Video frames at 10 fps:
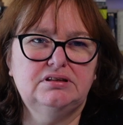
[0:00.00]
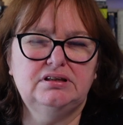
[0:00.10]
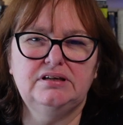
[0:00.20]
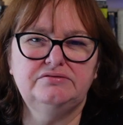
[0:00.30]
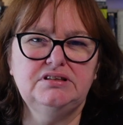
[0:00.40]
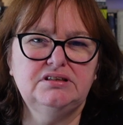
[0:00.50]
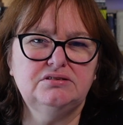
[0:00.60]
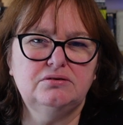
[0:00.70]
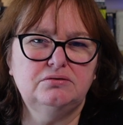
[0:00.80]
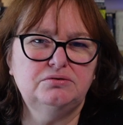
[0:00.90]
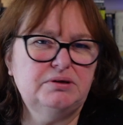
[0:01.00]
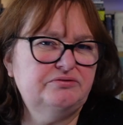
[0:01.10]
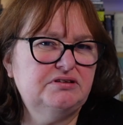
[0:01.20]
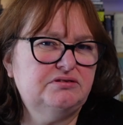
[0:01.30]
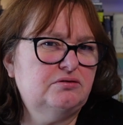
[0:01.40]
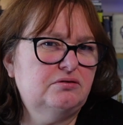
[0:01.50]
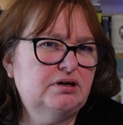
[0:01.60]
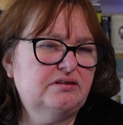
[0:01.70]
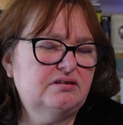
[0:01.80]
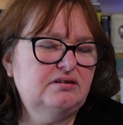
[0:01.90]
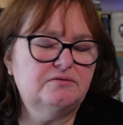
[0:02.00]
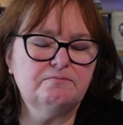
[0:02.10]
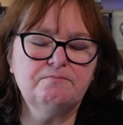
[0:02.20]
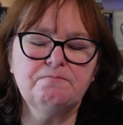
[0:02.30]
12 years ago, I think.